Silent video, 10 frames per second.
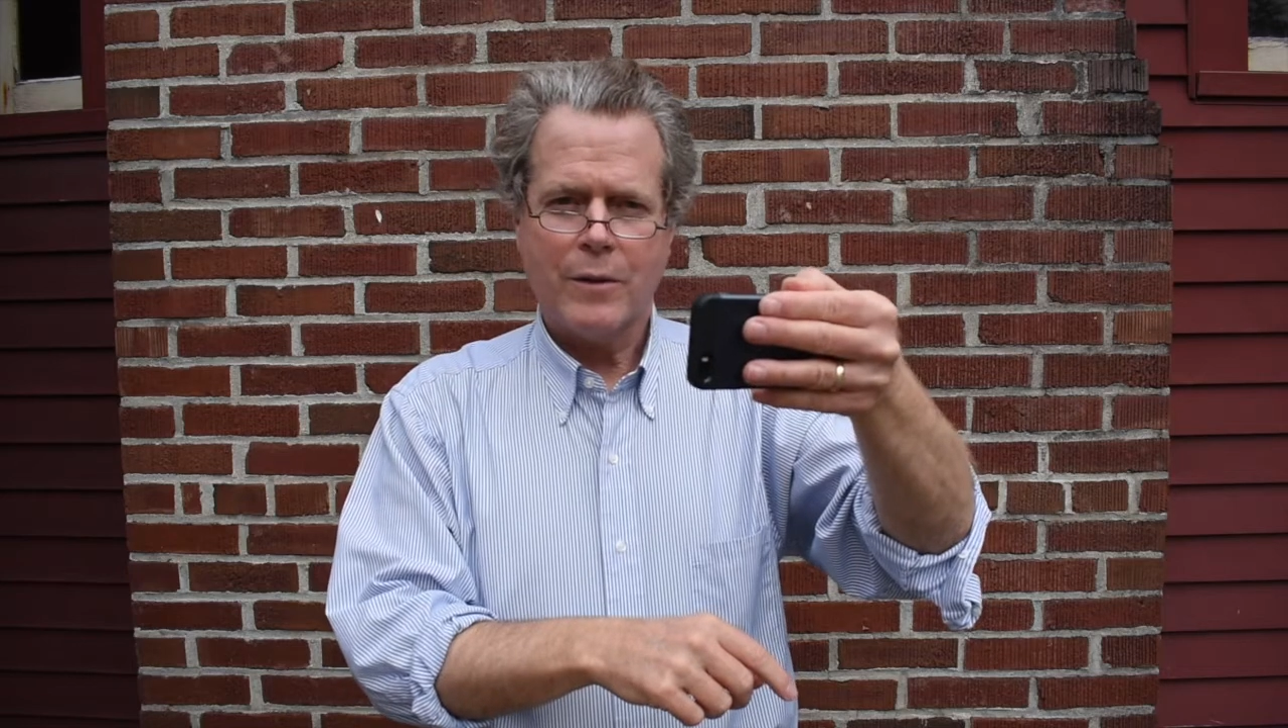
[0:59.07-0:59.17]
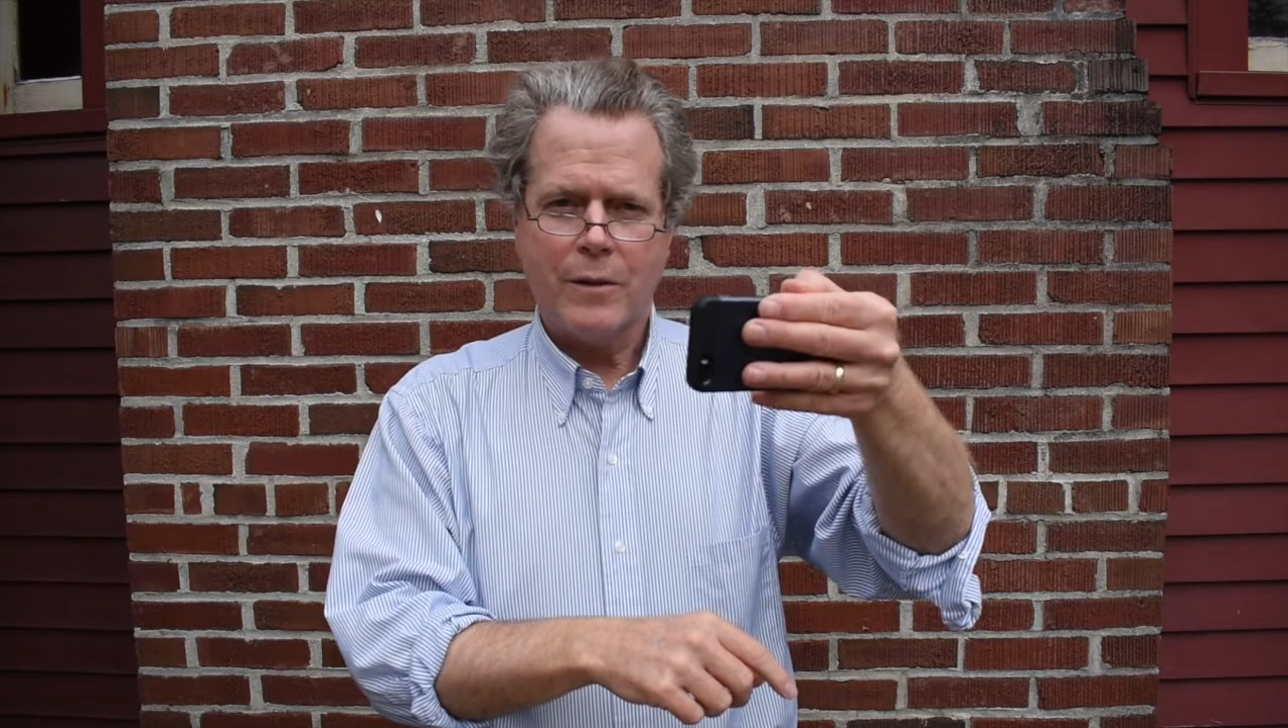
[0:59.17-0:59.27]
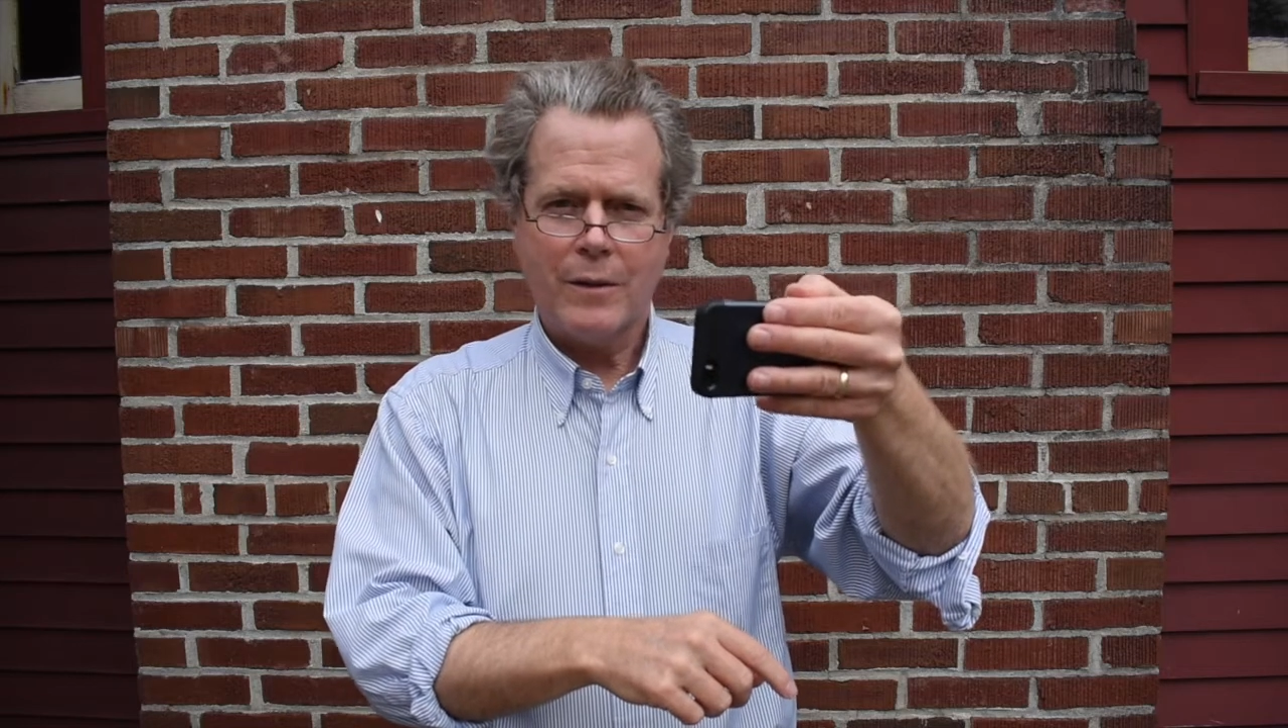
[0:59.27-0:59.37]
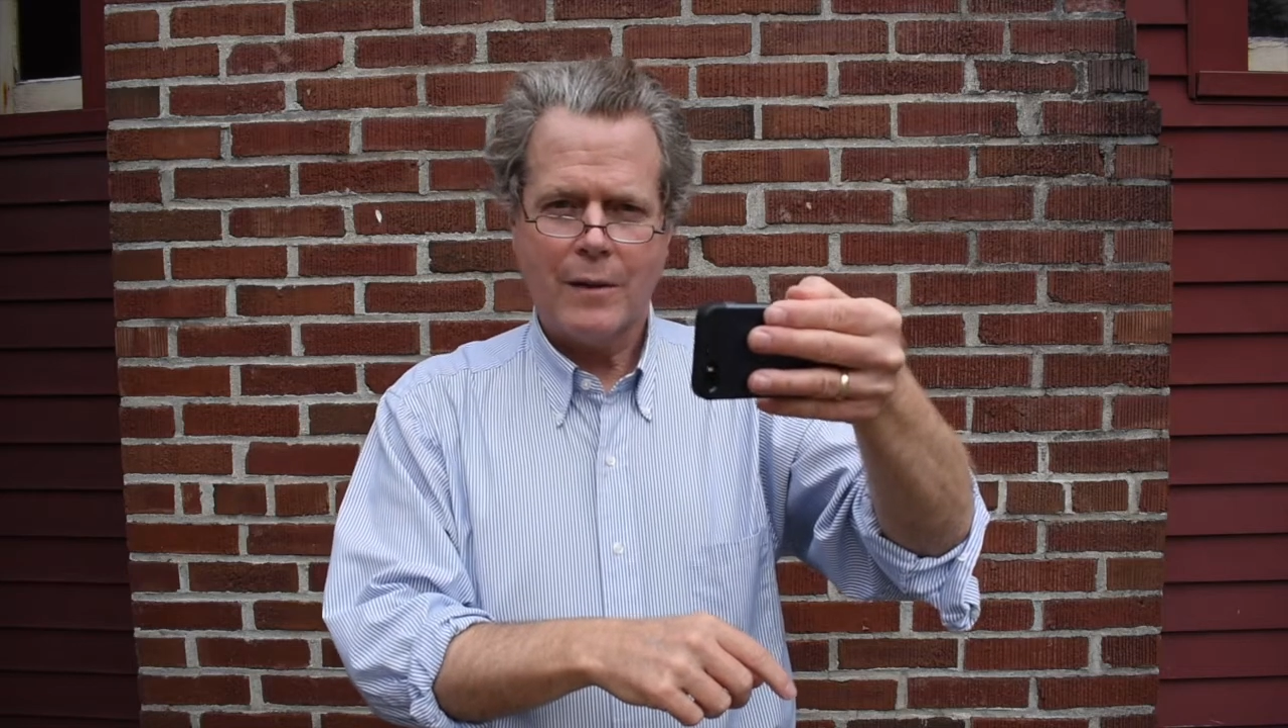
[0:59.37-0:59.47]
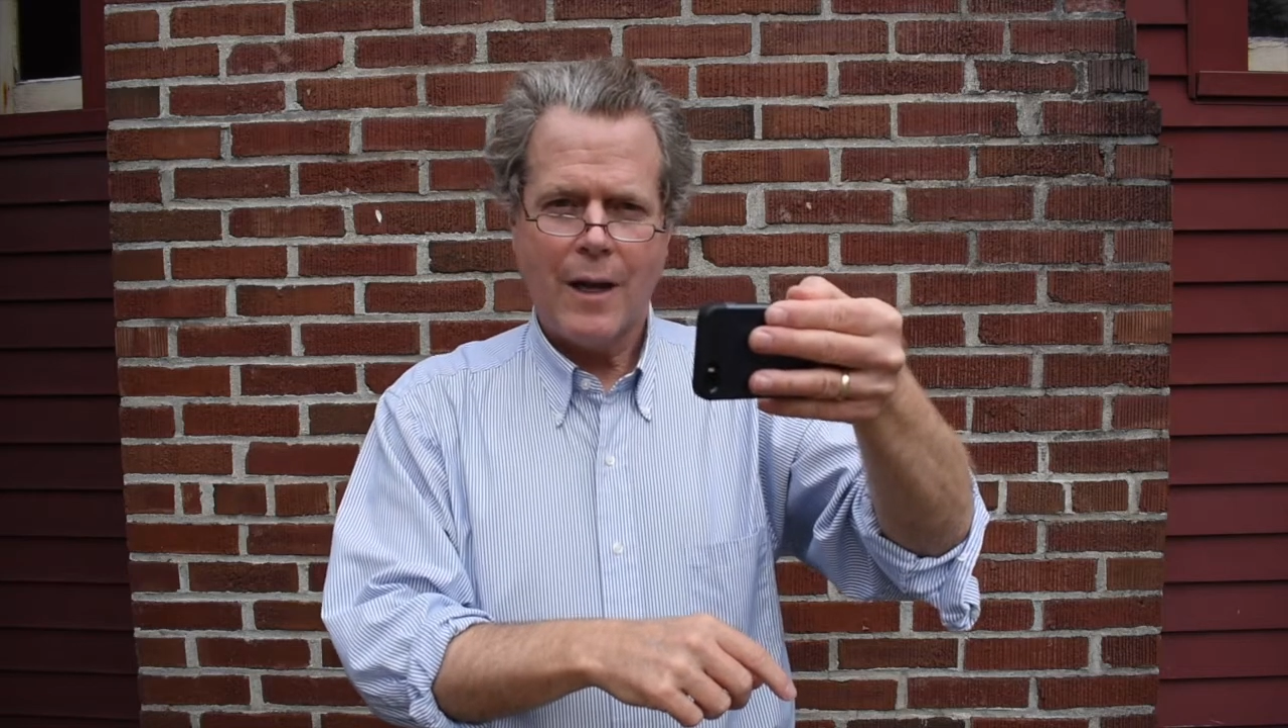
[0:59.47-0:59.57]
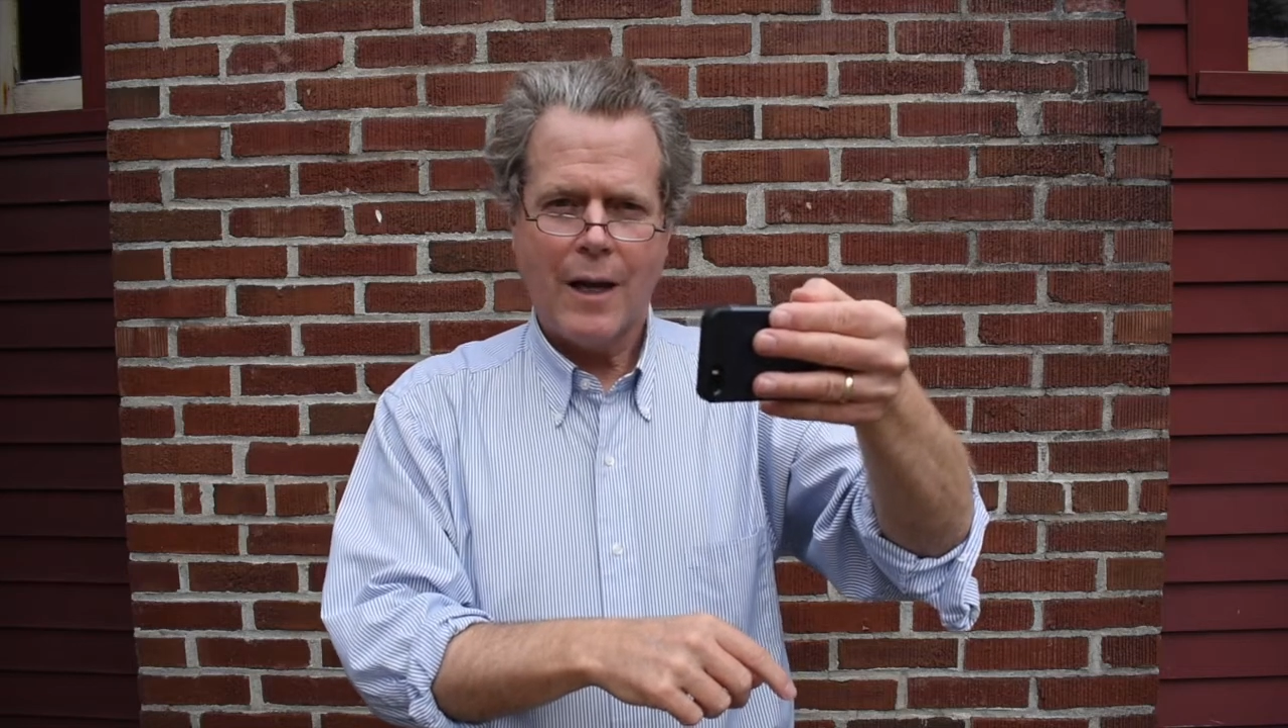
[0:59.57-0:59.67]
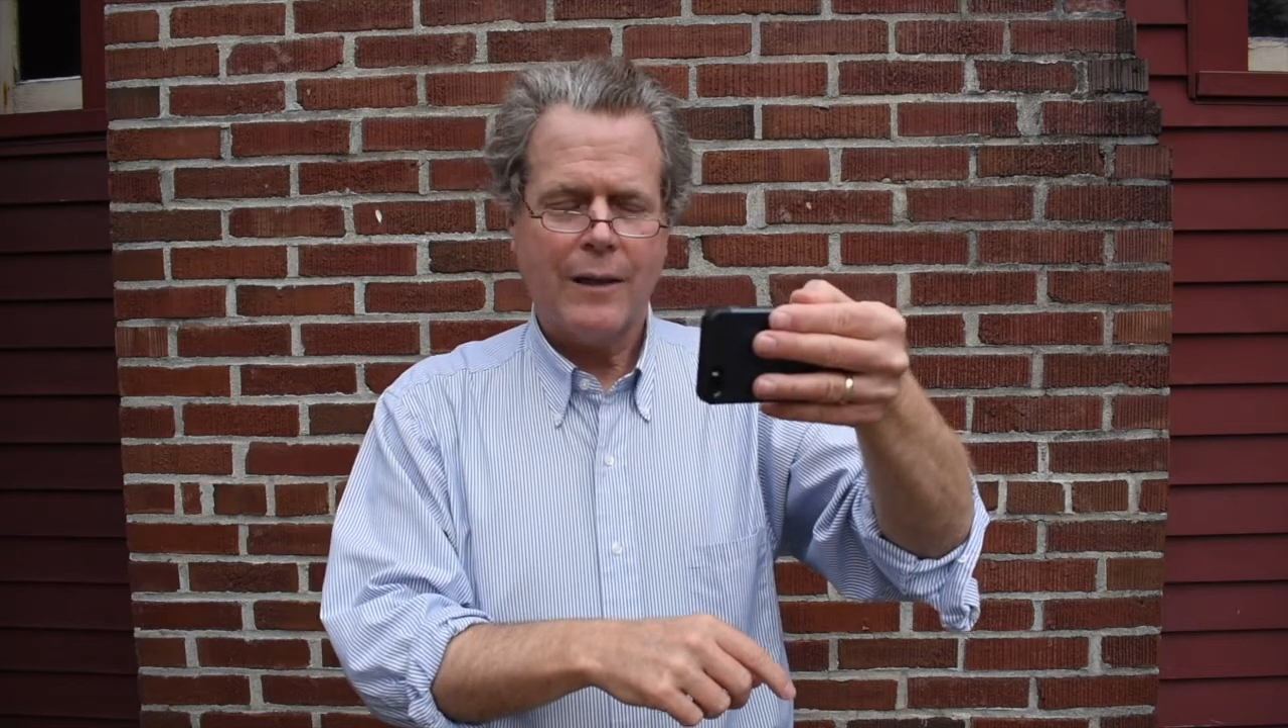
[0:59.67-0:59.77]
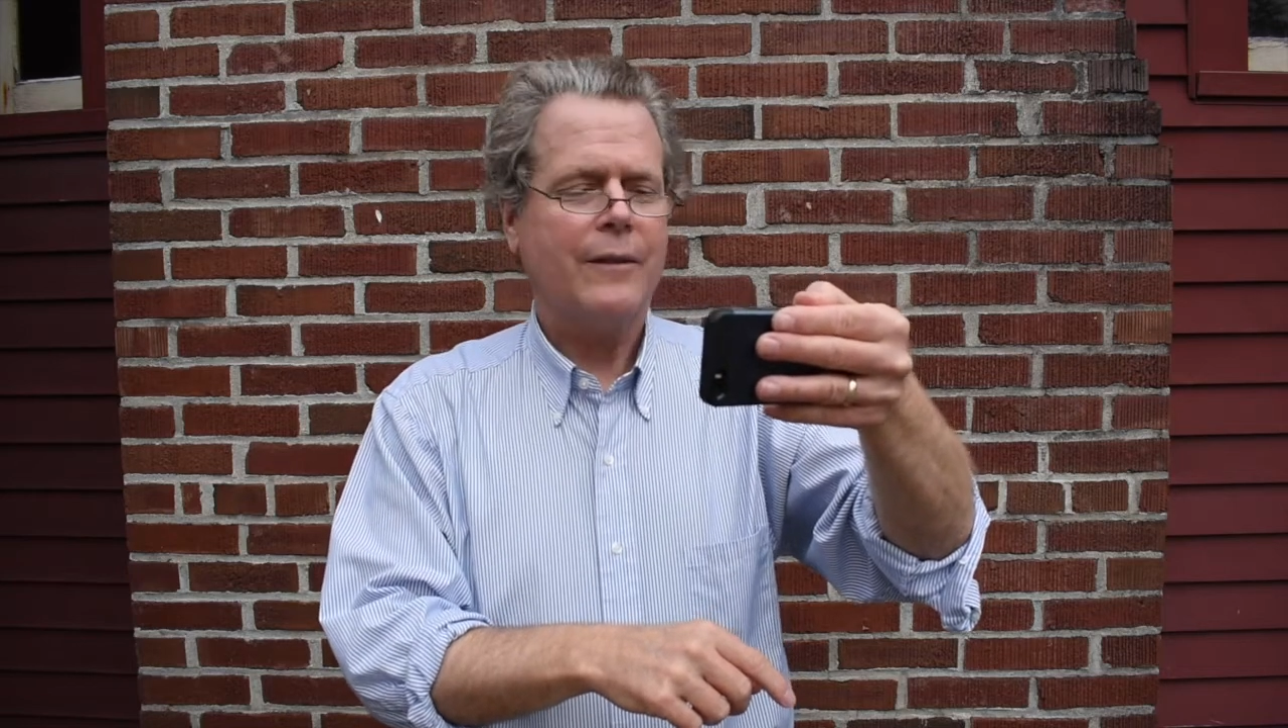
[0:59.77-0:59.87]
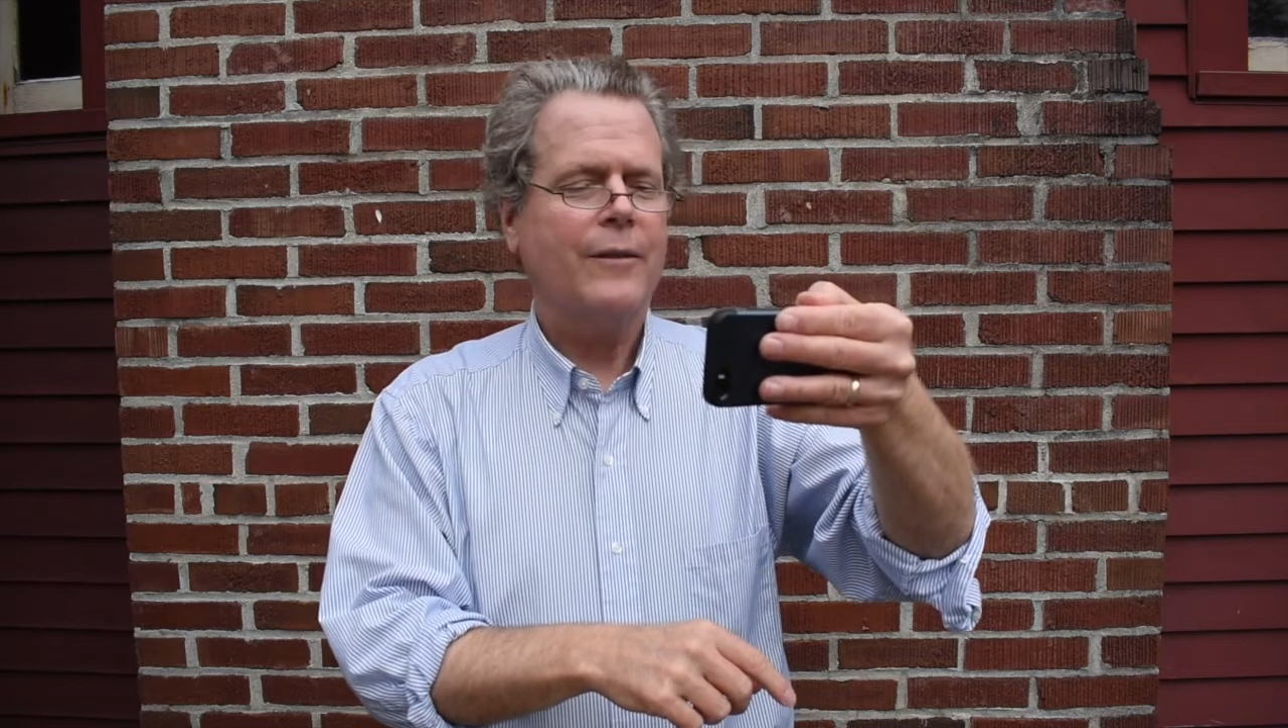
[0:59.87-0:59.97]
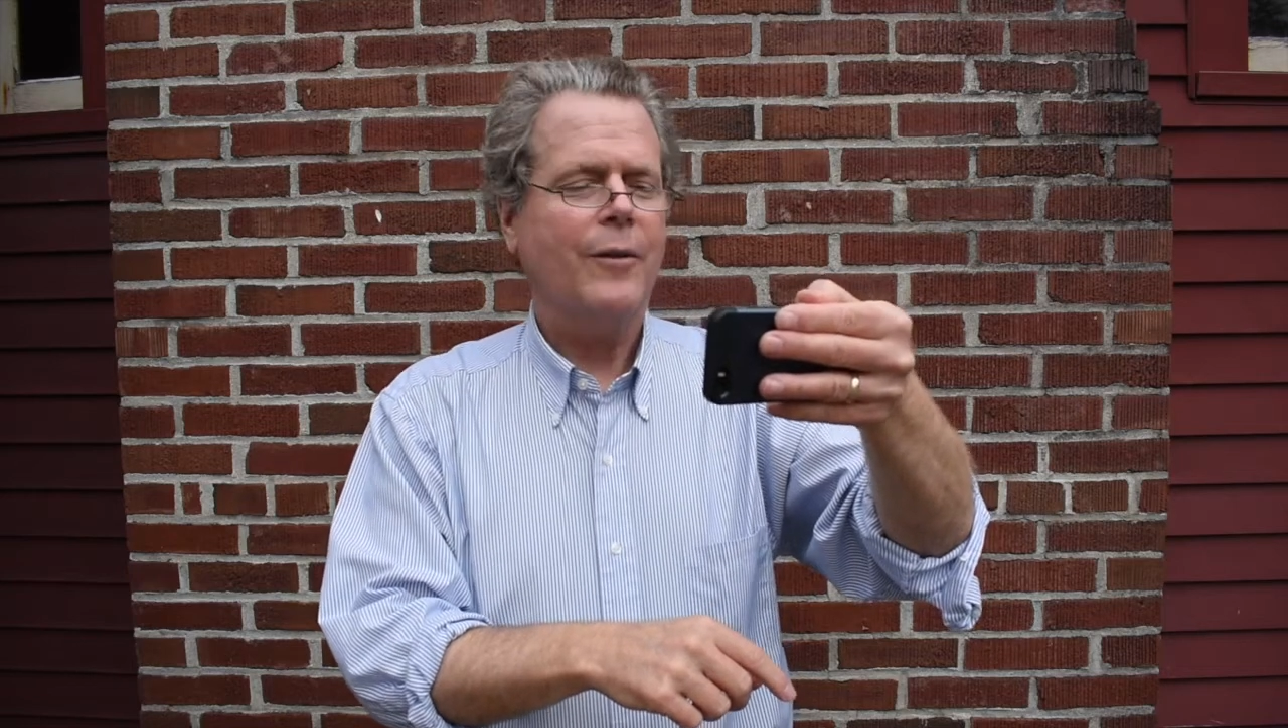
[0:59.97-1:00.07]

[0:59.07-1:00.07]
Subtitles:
solid